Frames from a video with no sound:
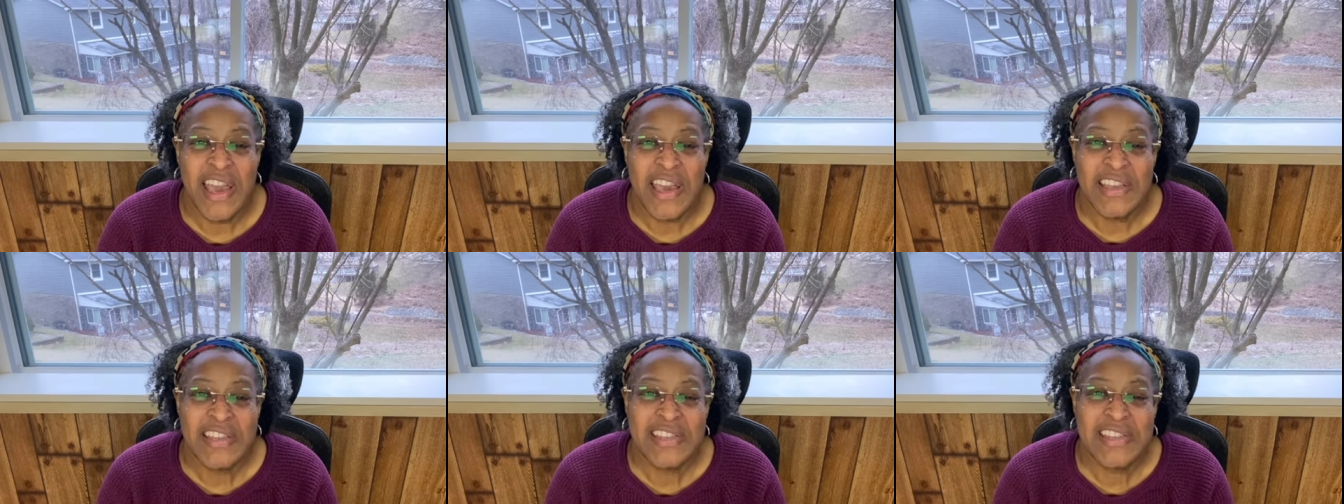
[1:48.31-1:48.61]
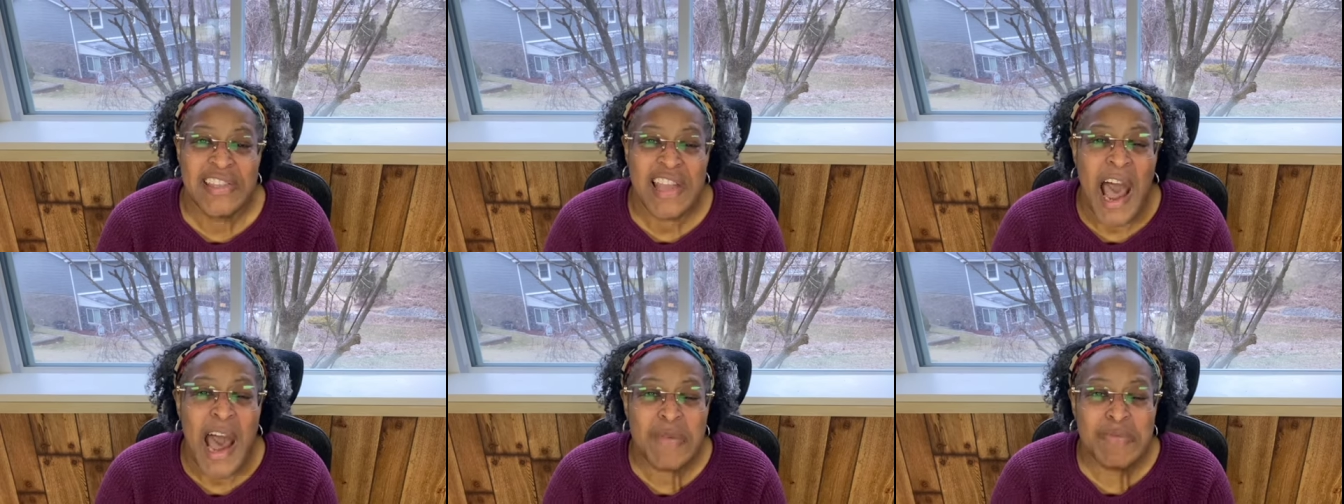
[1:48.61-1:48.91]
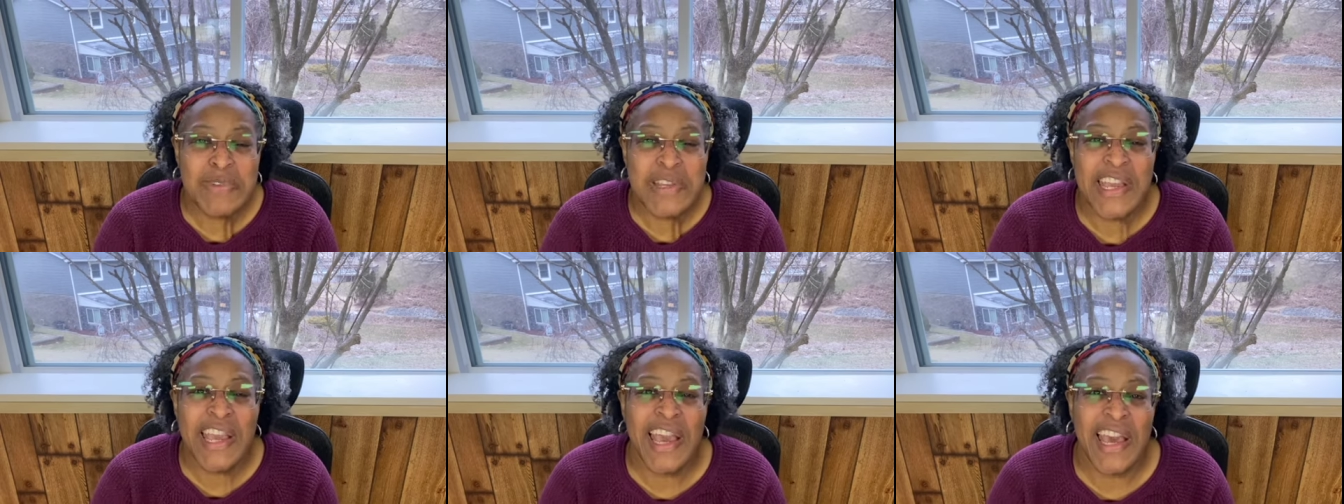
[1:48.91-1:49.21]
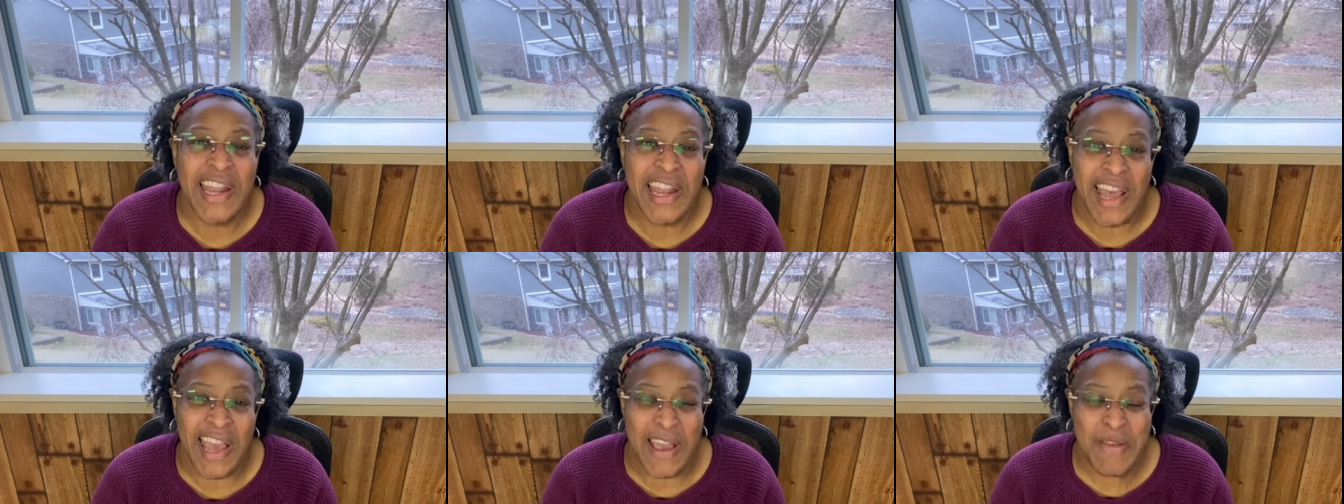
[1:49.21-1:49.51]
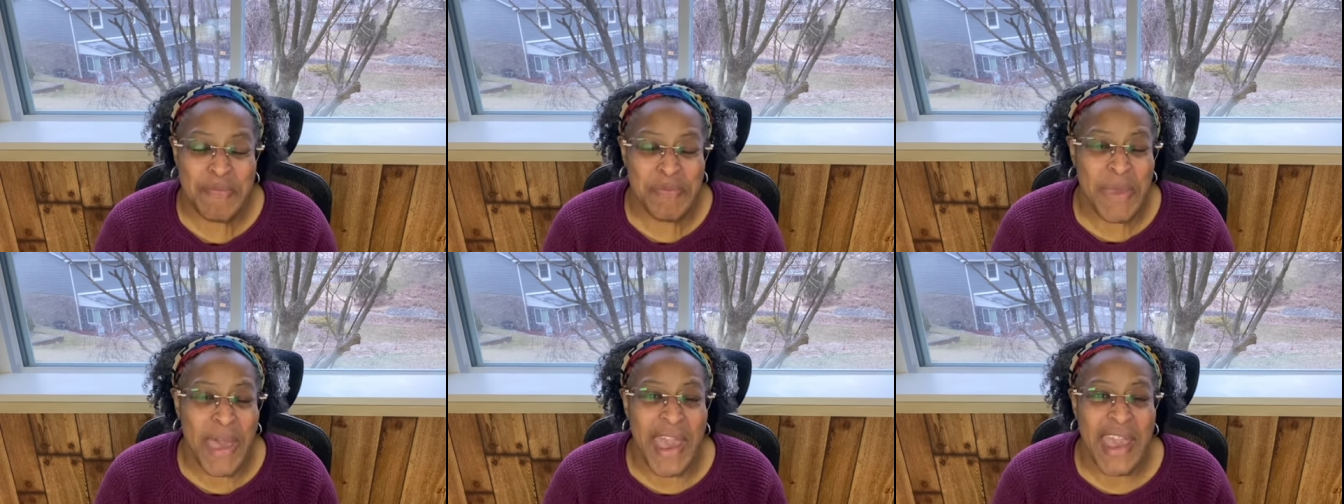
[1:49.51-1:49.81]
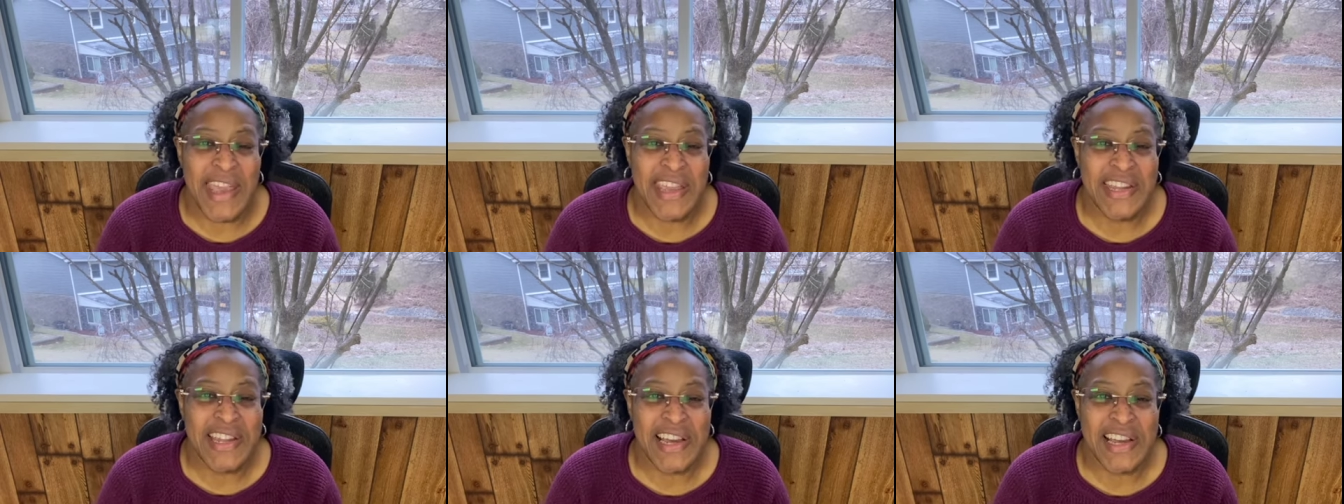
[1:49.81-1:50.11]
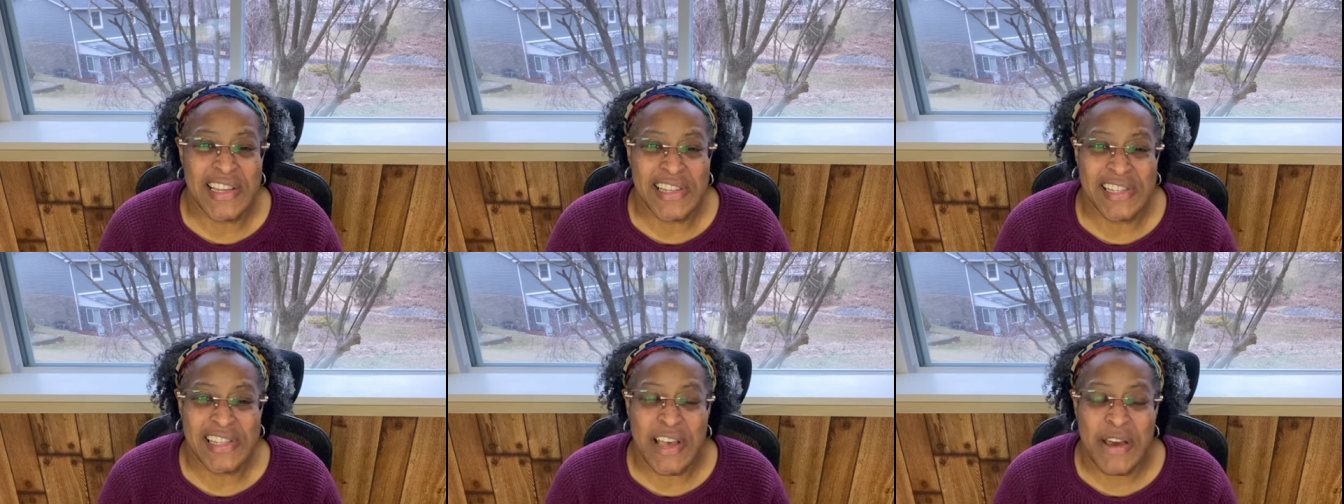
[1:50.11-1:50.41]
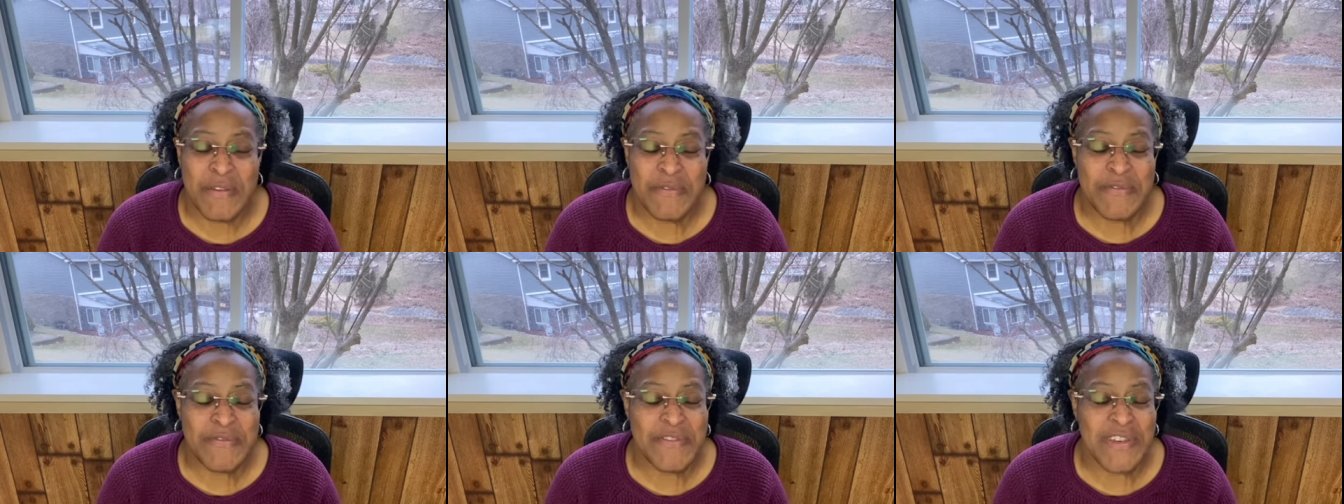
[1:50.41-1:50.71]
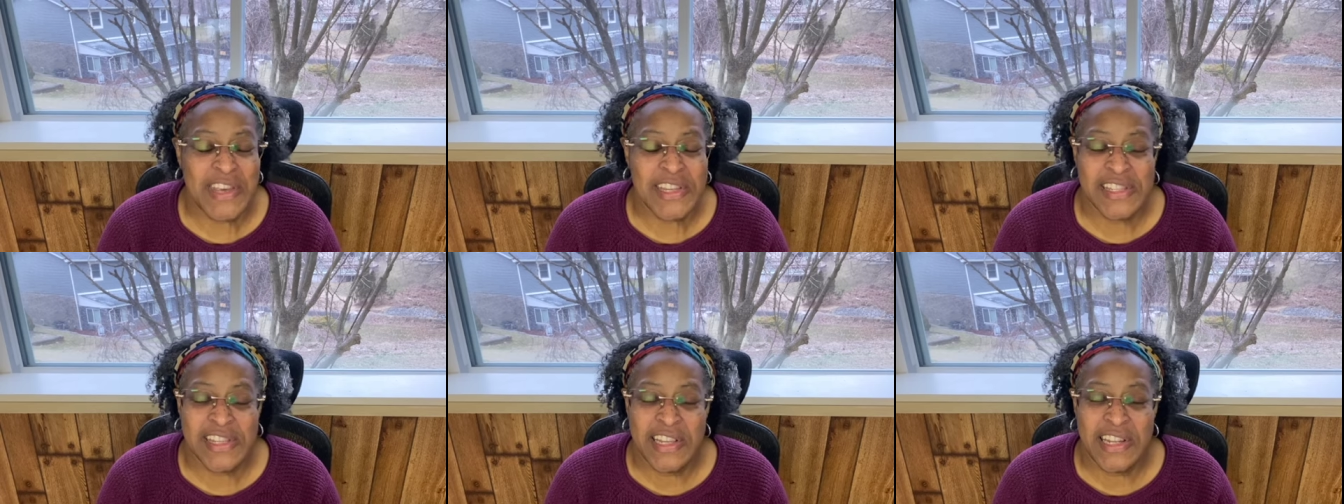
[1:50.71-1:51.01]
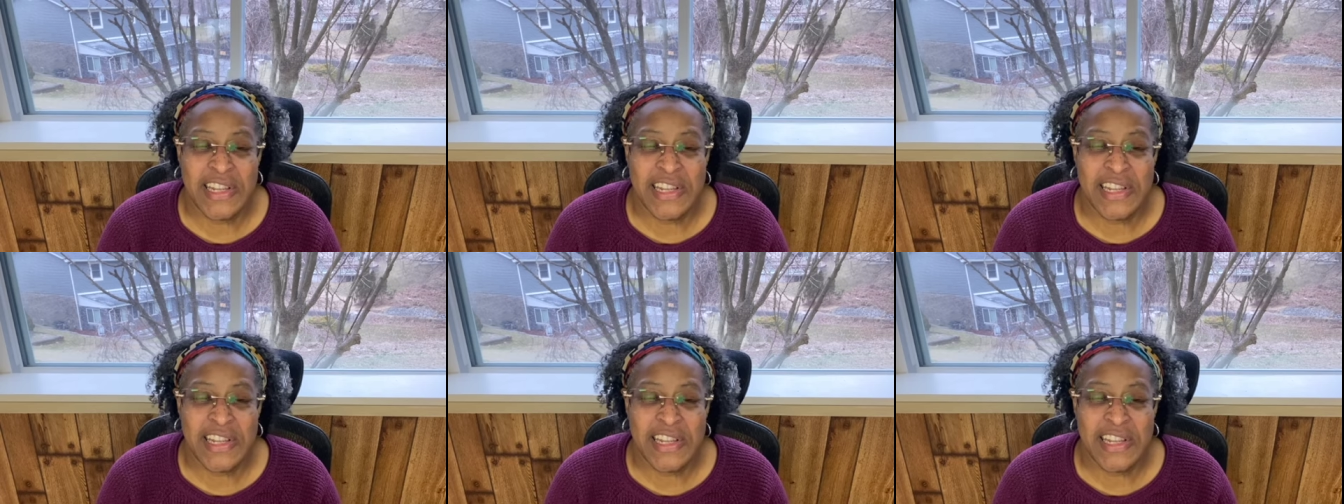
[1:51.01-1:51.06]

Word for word: stopped in and paid us a visit.